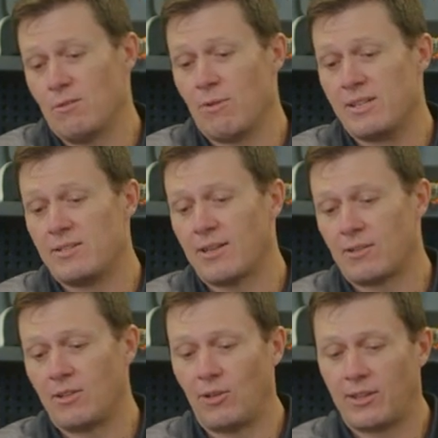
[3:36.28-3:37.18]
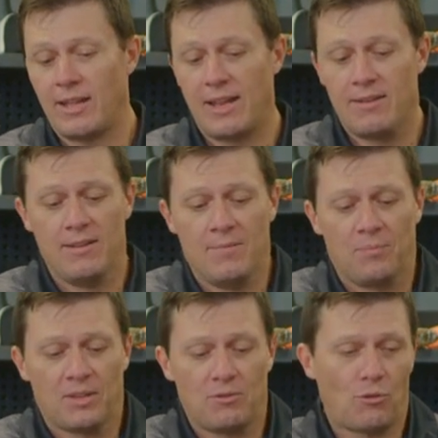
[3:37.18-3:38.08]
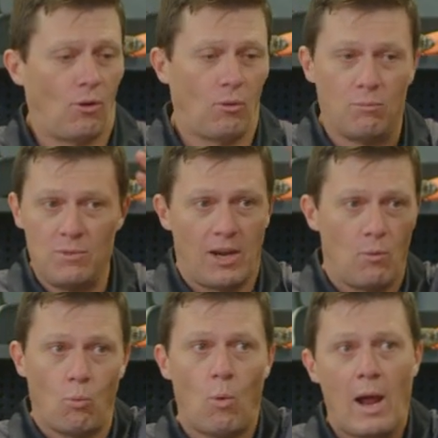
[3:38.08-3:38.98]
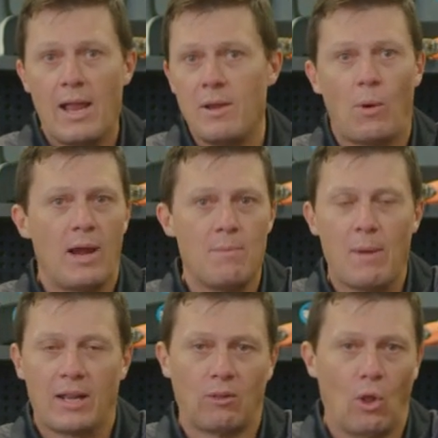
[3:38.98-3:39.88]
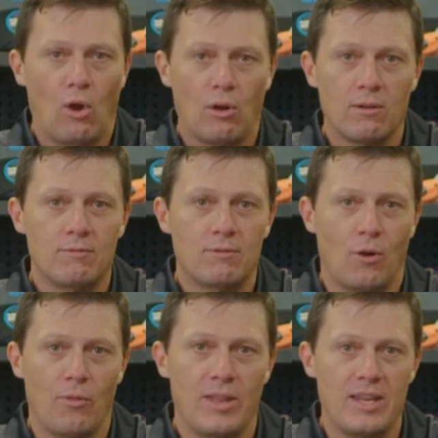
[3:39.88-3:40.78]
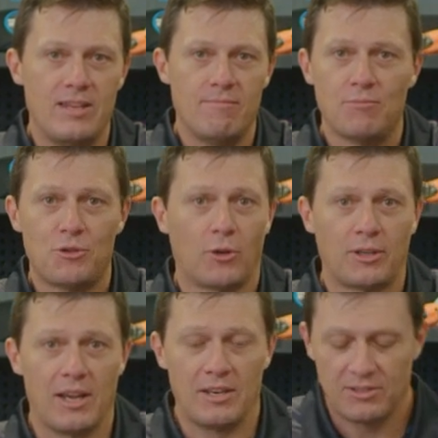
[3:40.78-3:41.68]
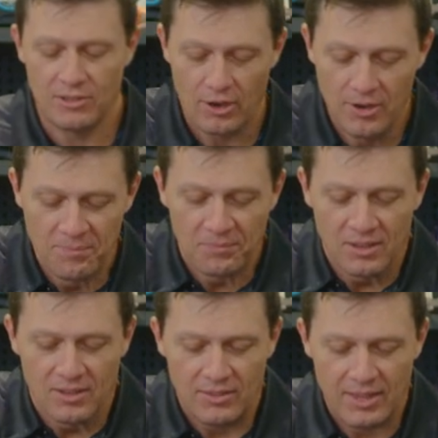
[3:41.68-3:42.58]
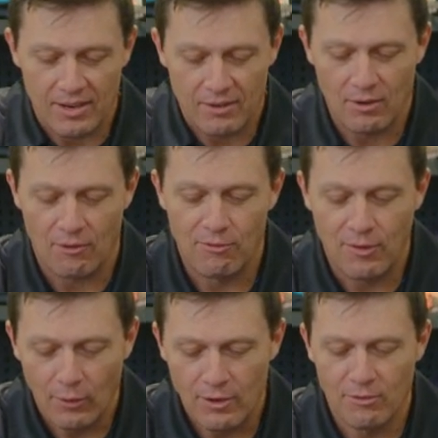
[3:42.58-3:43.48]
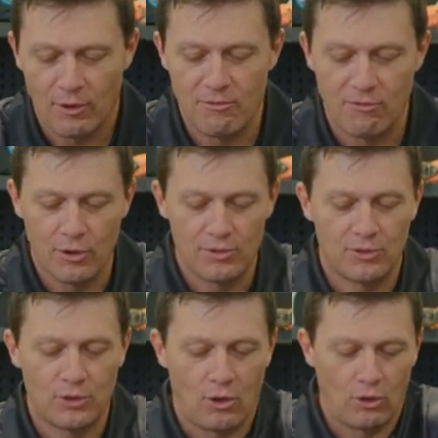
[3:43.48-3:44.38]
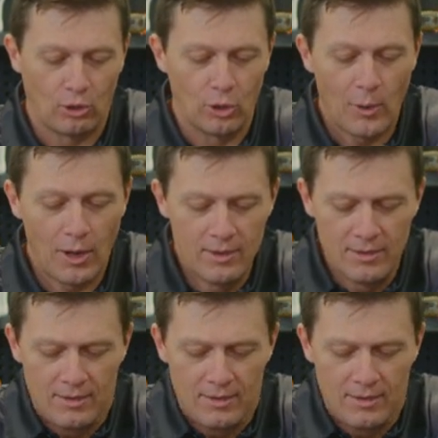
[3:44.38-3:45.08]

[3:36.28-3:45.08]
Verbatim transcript: rigged exactly like that, trolled way, way back long on the shotgun. So they're a very, very versatile lure.